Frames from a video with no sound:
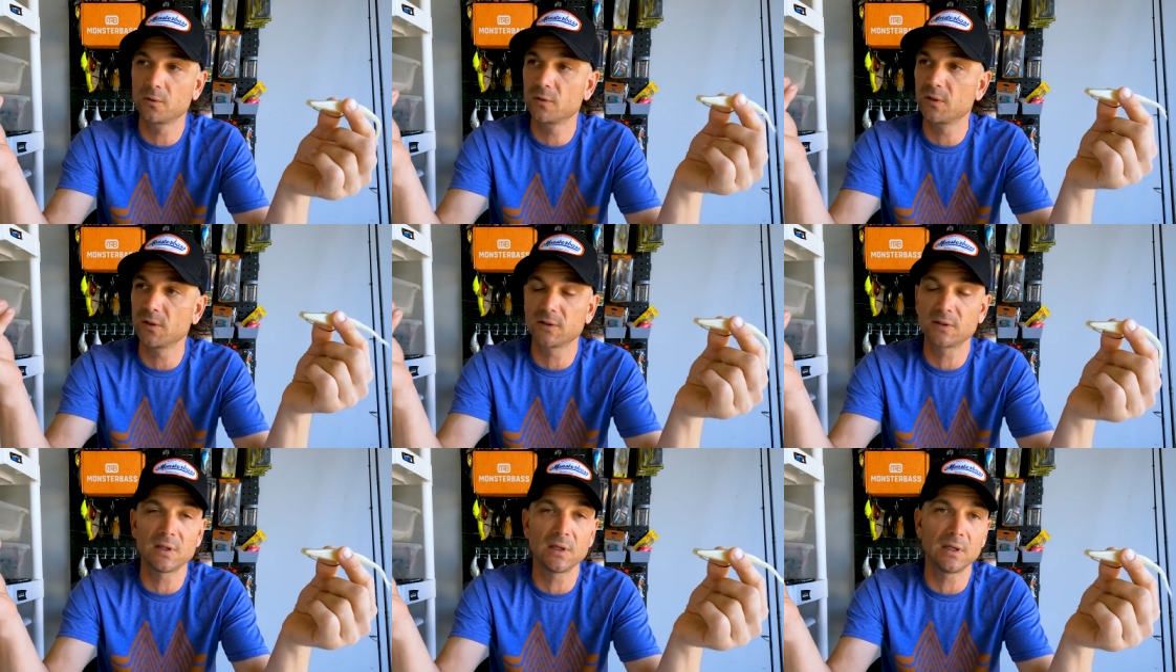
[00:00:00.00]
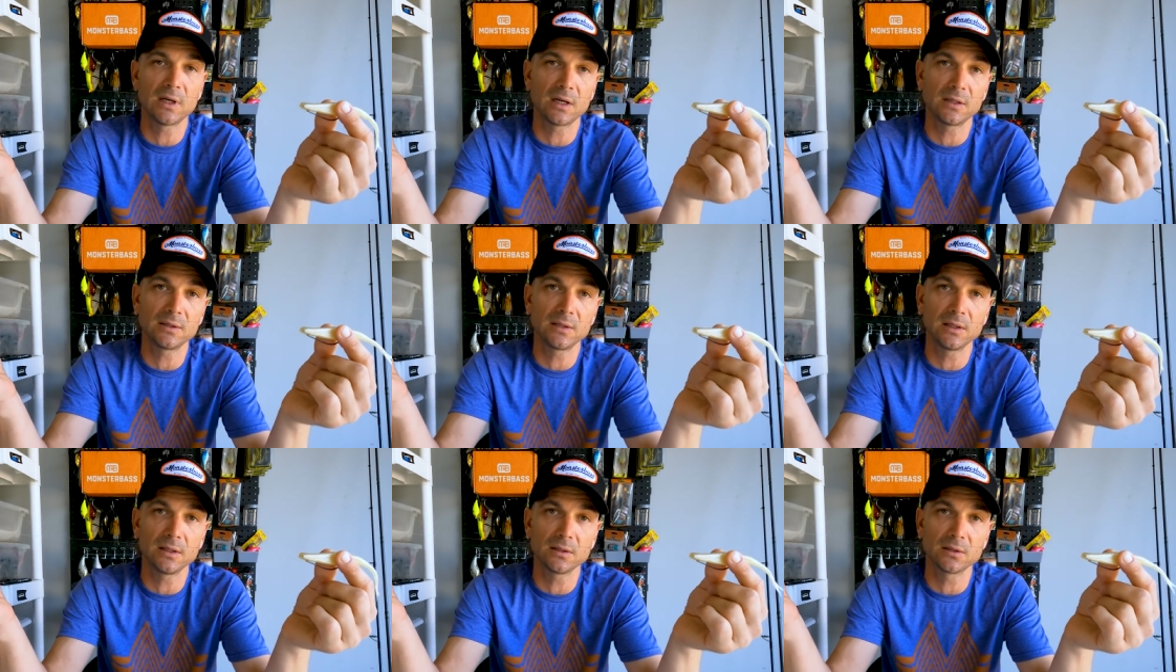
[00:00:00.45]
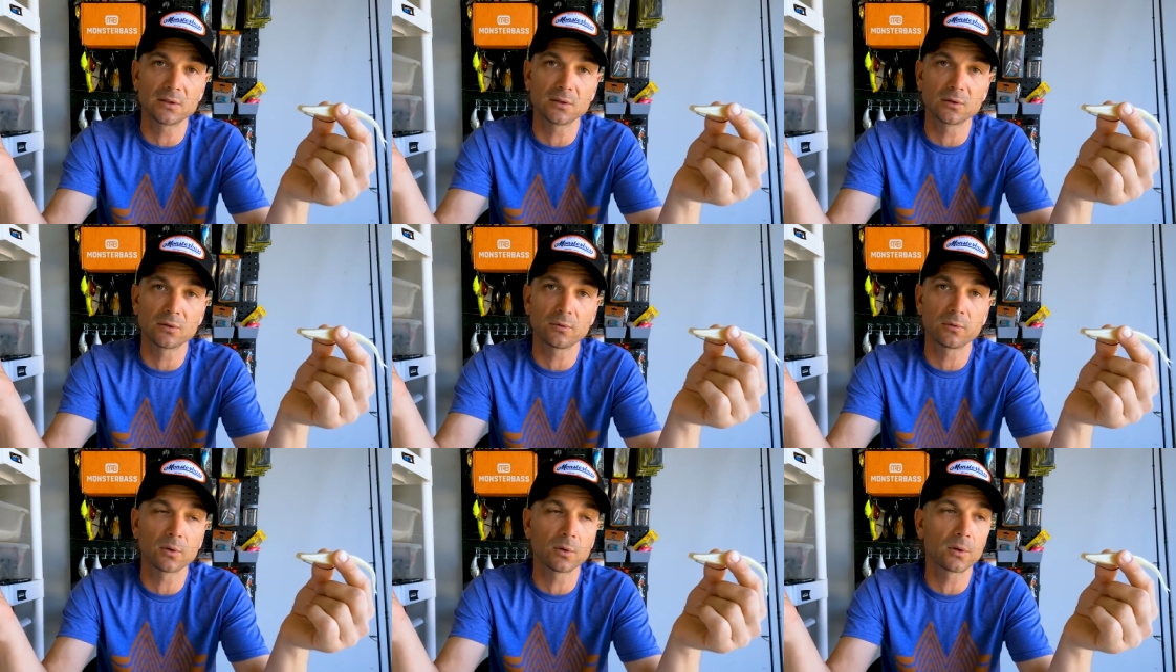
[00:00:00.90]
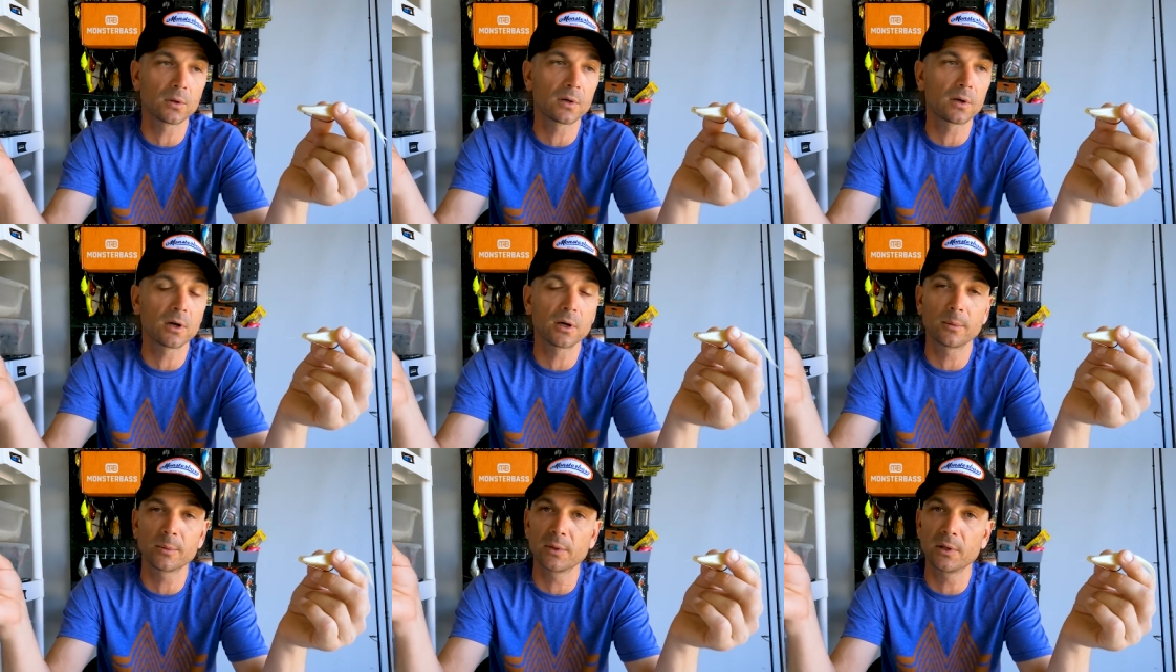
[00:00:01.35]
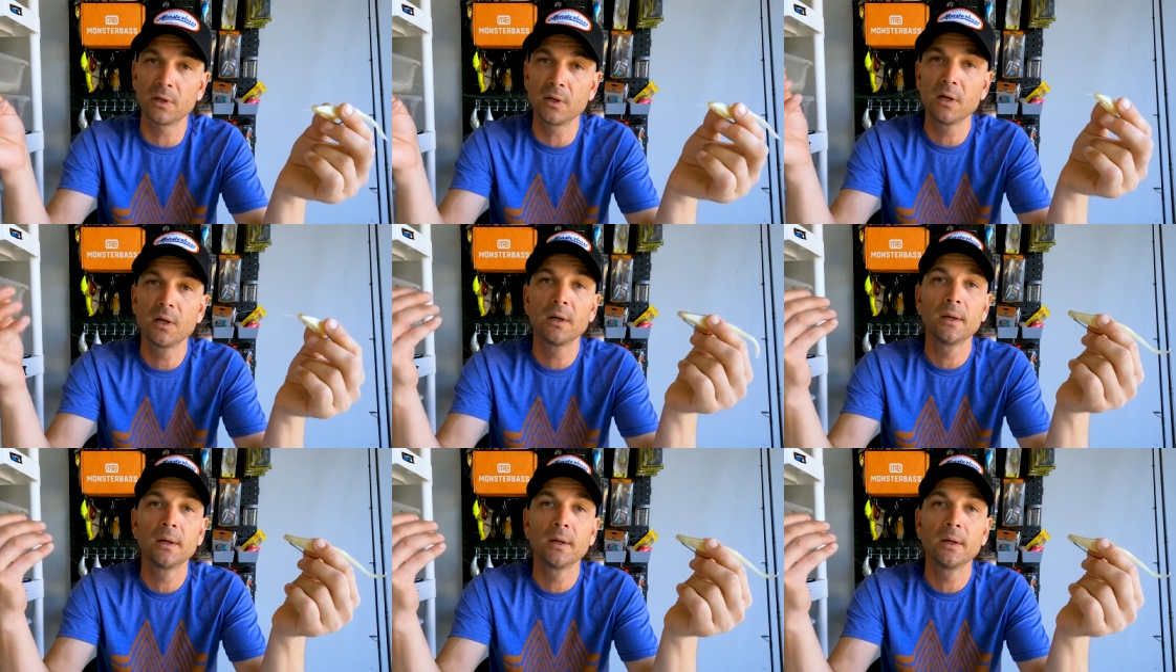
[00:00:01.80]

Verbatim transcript: 16 to 18 inches of fluorocarbon,